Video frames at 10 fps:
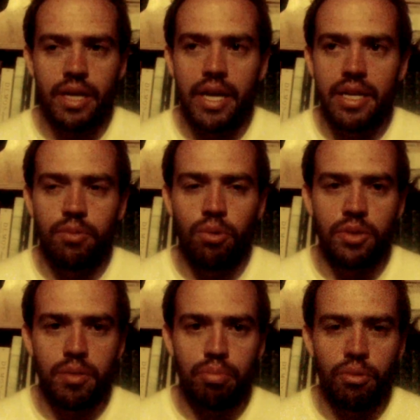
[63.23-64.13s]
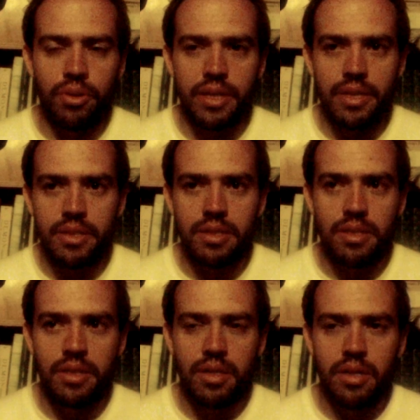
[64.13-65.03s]
He didn't want the
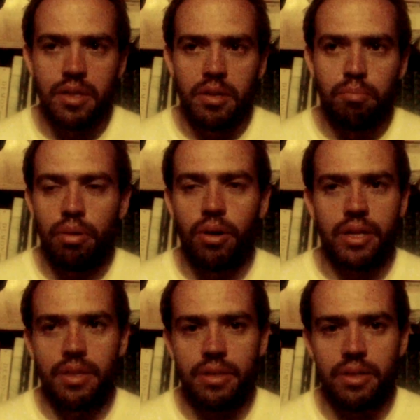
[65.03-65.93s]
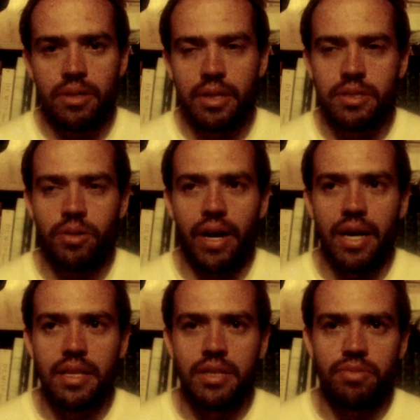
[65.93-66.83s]
employees parking there, and so
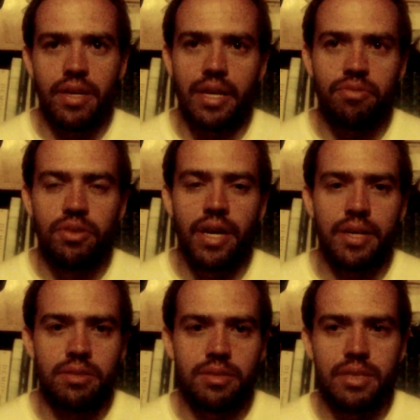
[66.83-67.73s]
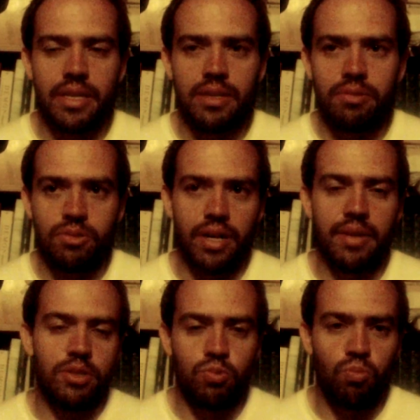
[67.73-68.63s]
I live like a few houses down. So
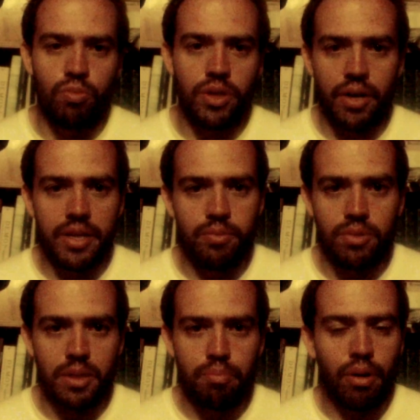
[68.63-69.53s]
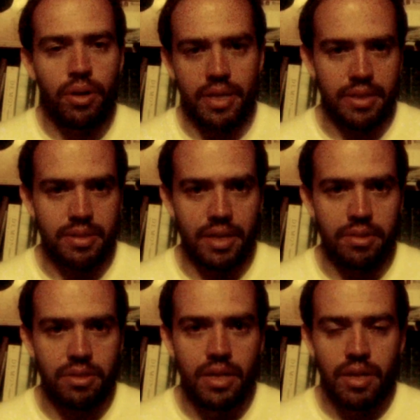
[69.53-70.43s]
I just, I didn't really park at his
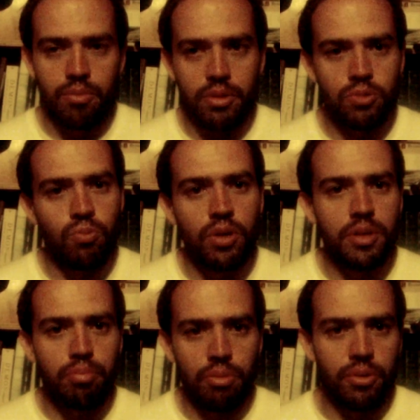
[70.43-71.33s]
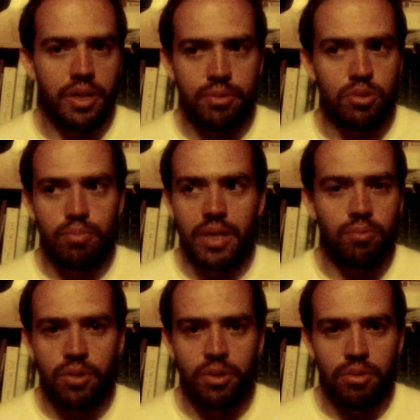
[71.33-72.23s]
house. But there was one employee. It was just me
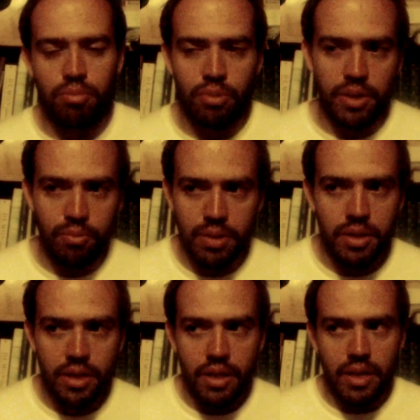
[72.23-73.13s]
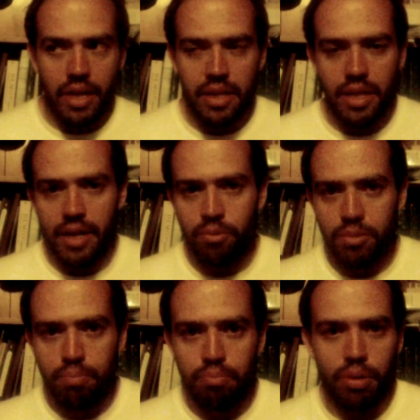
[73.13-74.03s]
and one other employee, and he like
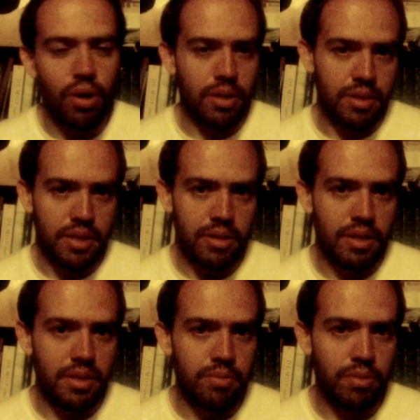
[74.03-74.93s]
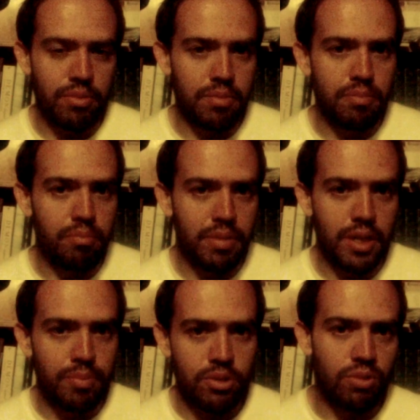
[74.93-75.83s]
would park there, and then we would
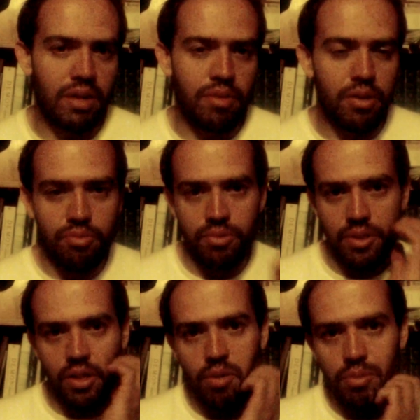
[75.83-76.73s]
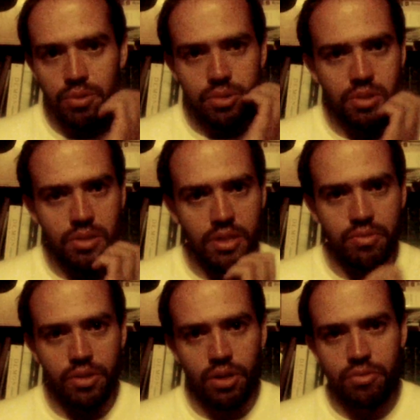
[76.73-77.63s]
meet up and drive off with the lawnmowers and
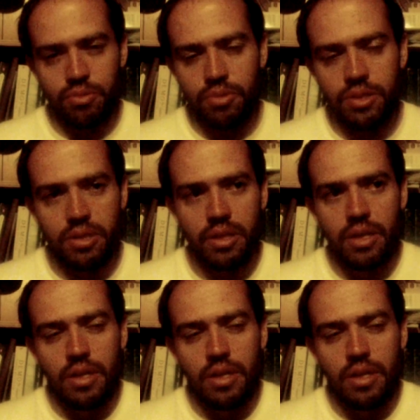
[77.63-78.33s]
stuff and go off to work.